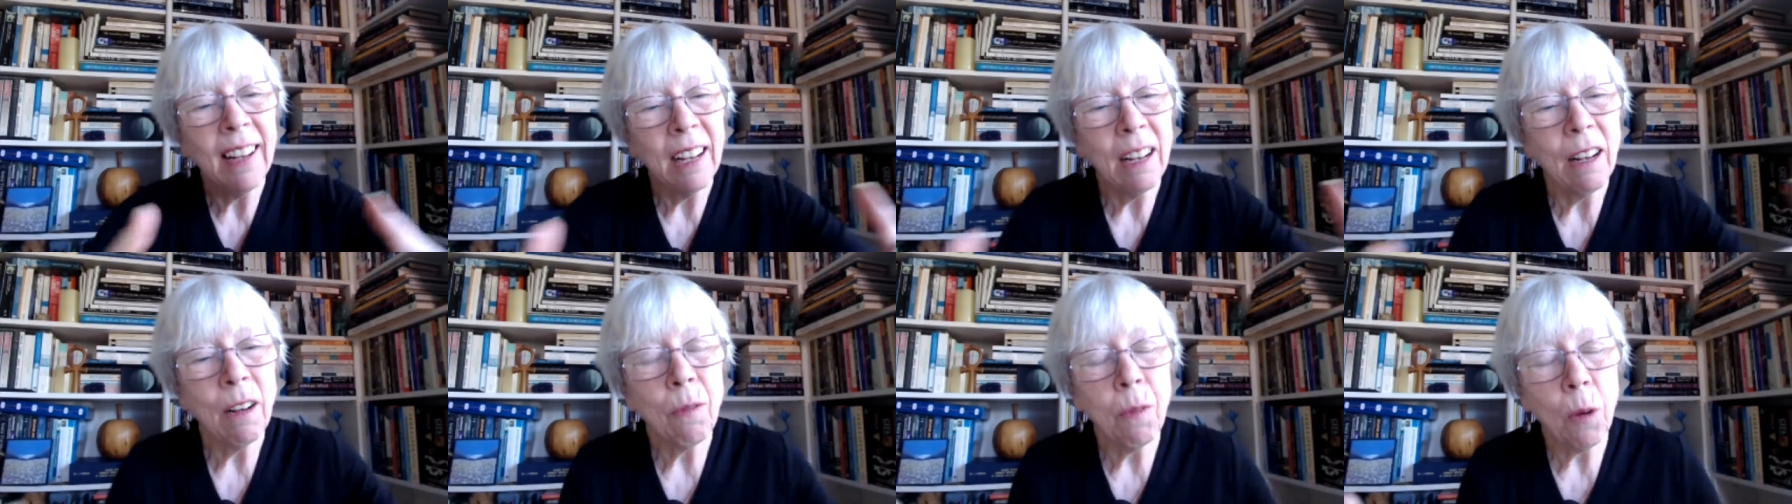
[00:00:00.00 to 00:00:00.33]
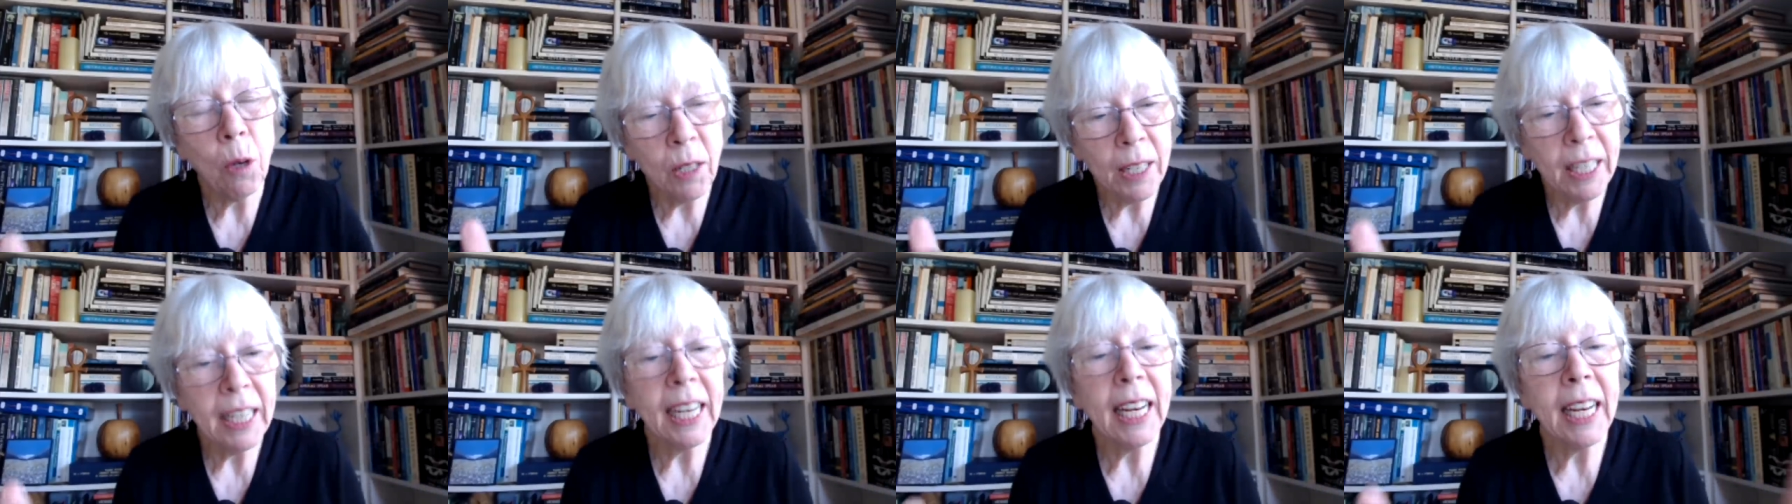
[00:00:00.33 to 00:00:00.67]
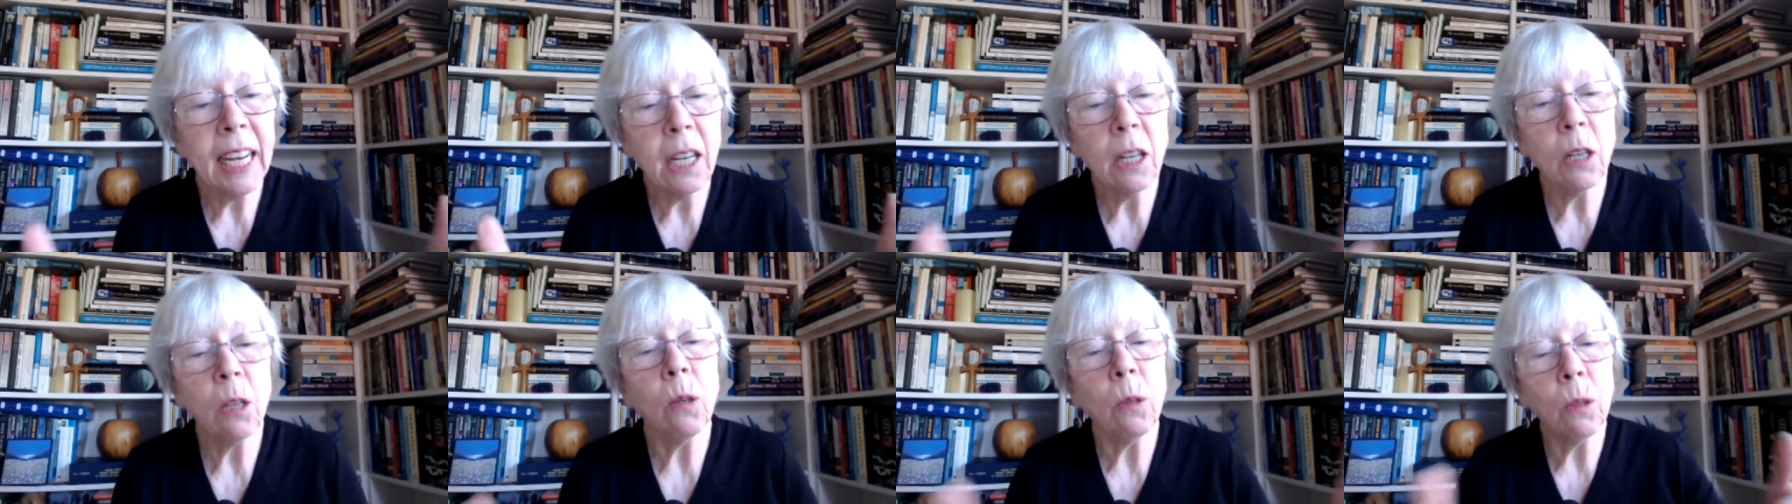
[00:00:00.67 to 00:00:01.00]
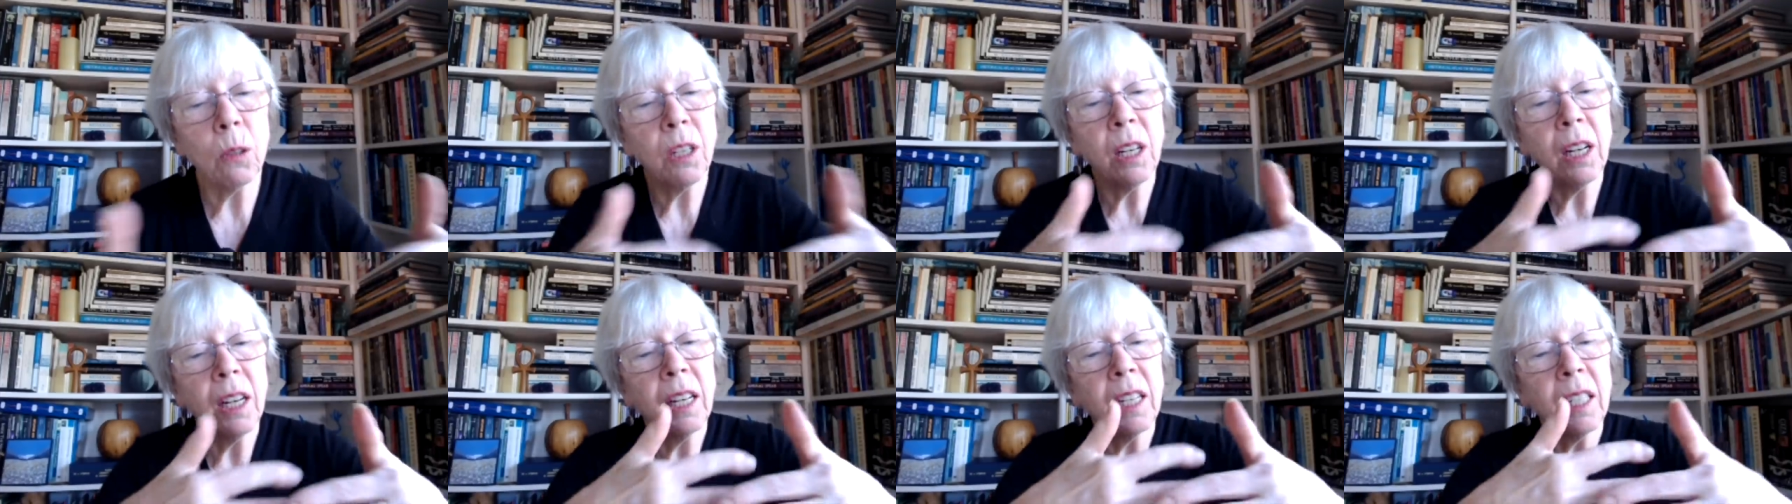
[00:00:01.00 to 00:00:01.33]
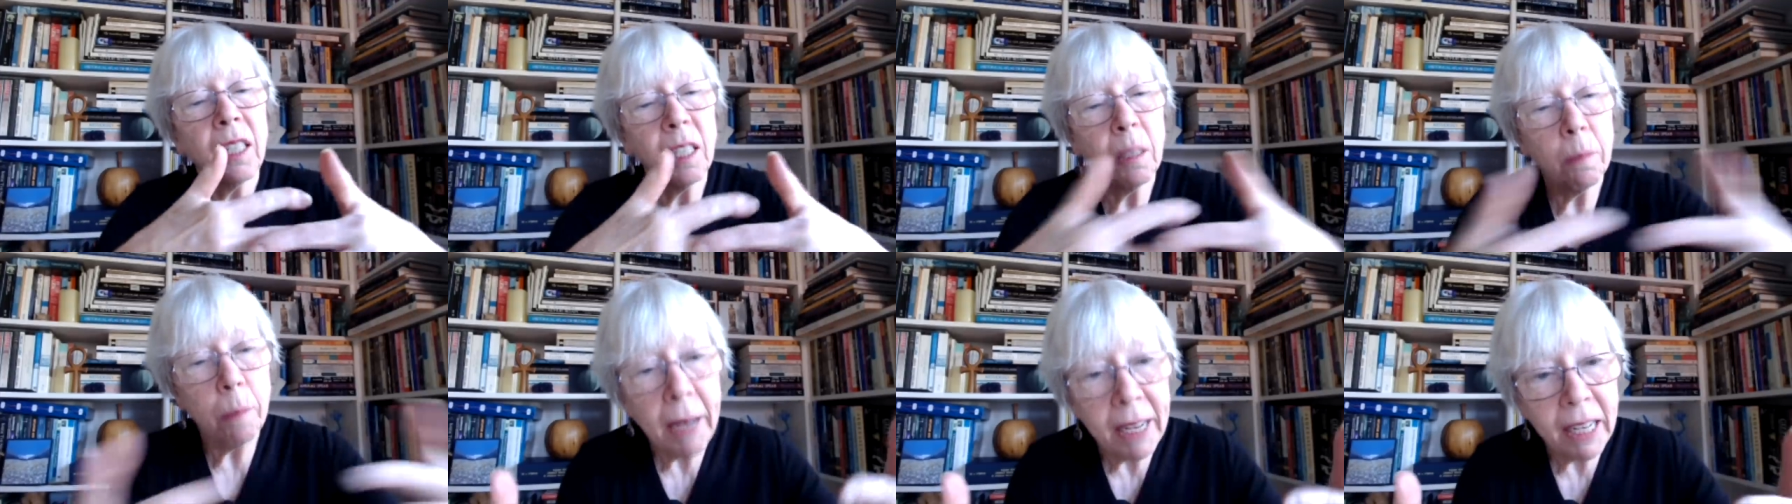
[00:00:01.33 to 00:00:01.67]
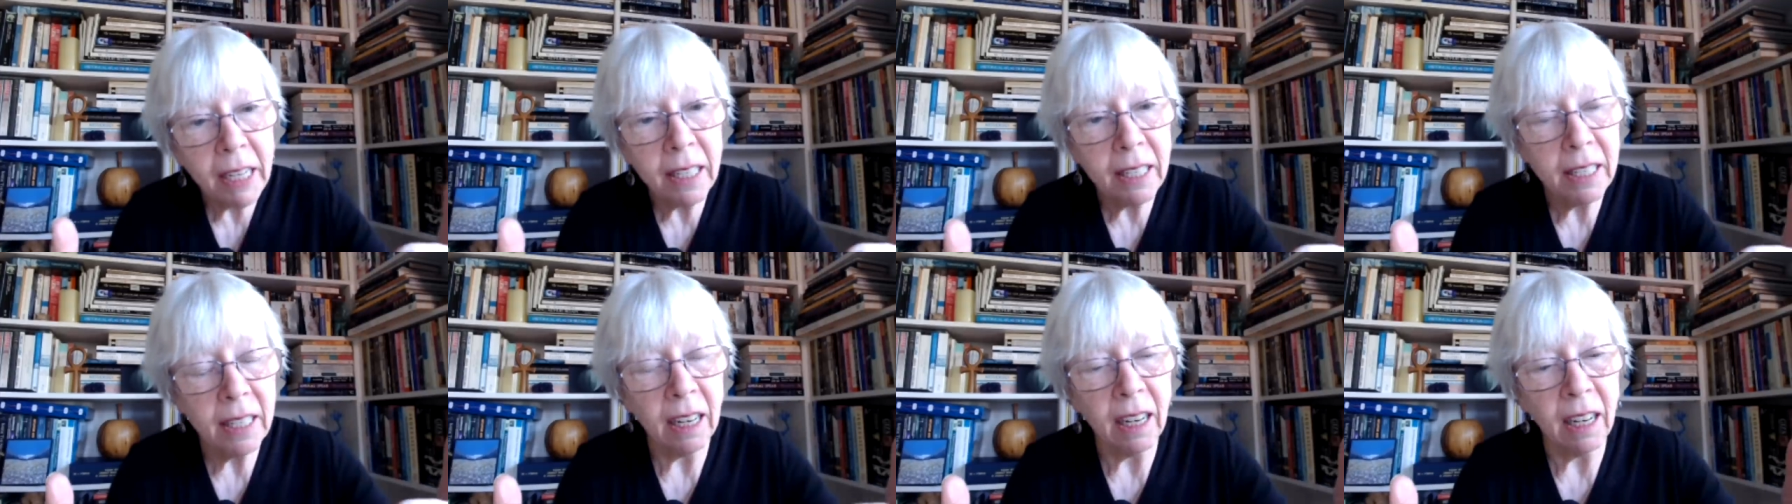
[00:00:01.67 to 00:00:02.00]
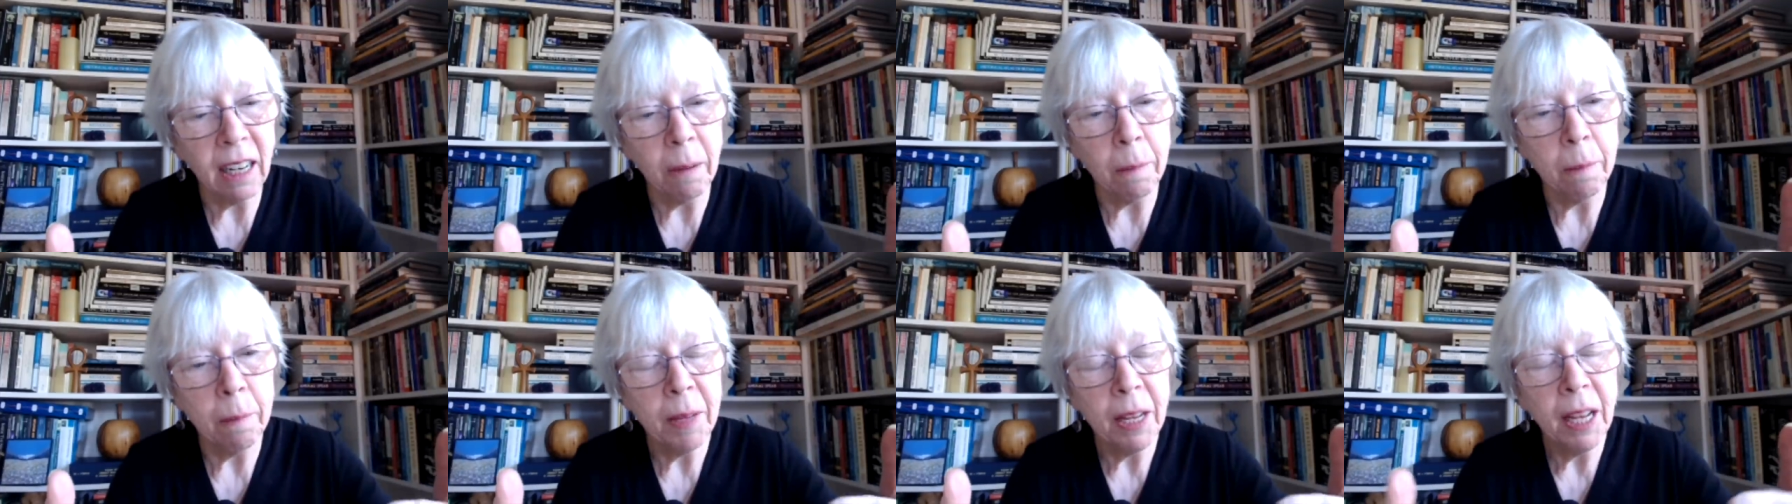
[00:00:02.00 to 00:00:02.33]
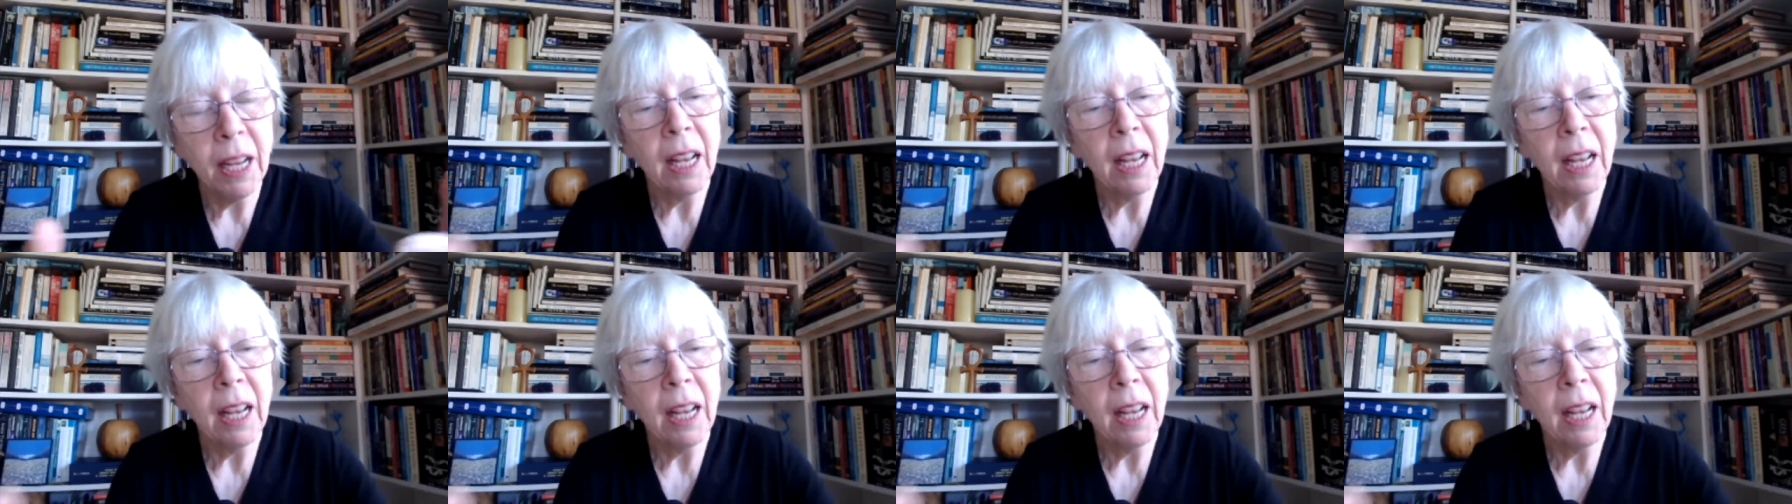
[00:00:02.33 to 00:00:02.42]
of what he called space time.